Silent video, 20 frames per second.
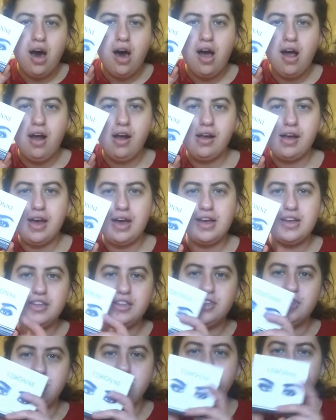Alright
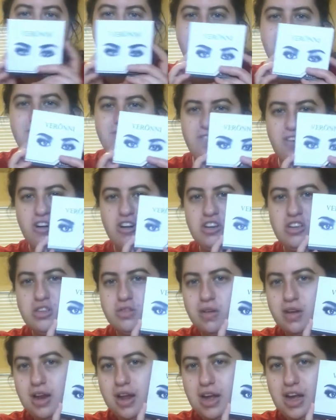guys, so the
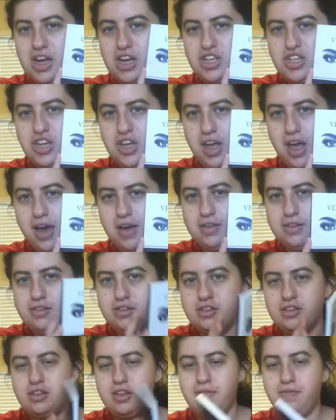first one I actually have
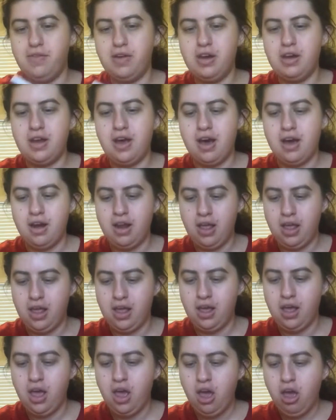is just the
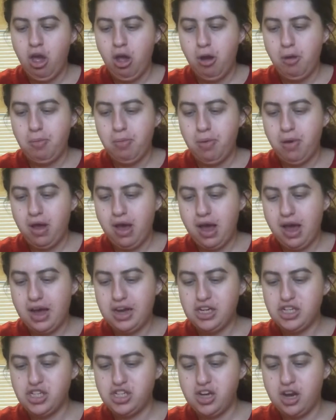Banani
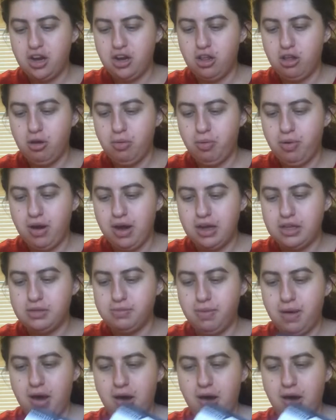eyeshadow pressed